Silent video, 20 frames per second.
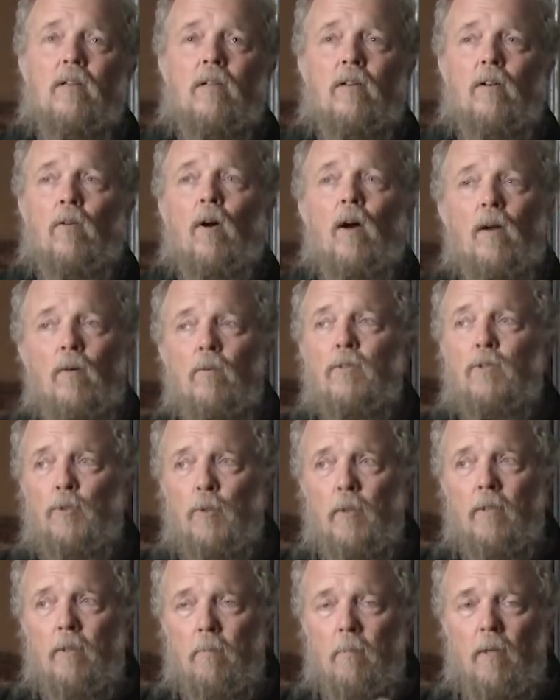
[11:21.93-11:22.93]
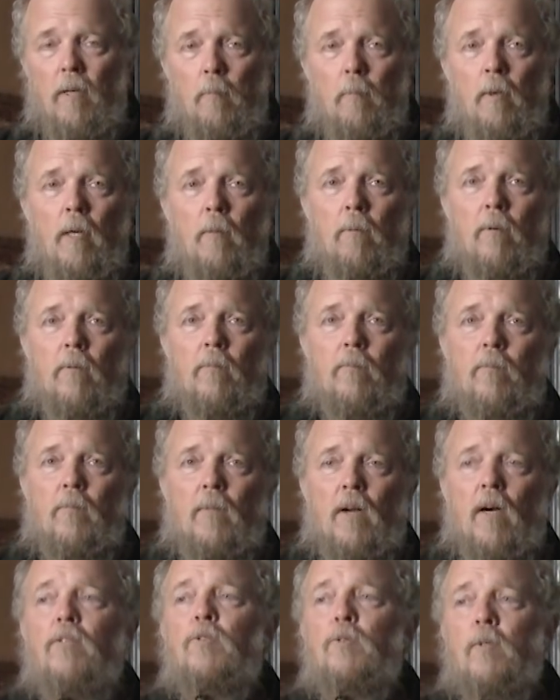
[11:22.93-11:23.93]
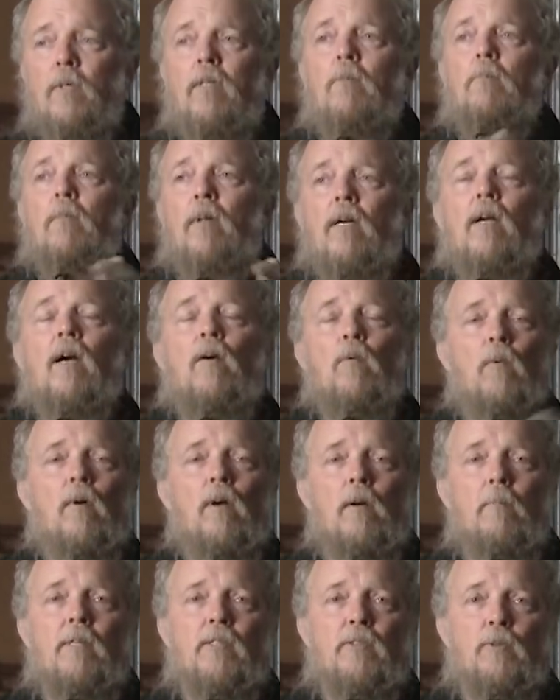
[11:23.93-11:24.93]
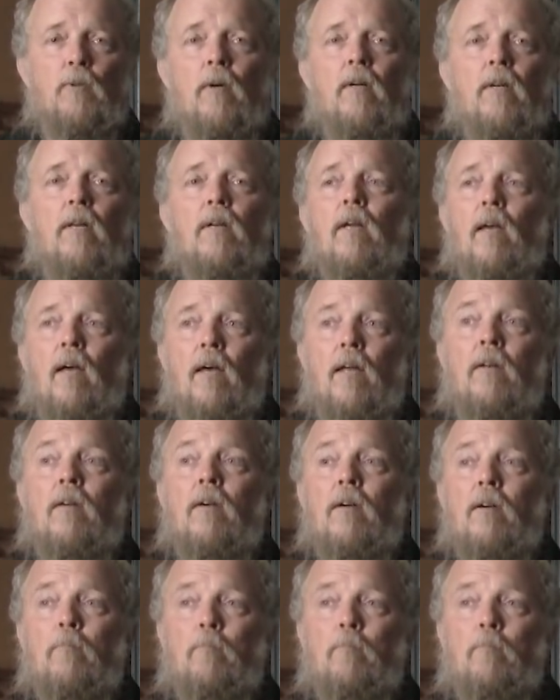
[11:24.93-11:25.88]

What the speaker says: I will treat them like people. I'll treat them like I want to be treated, and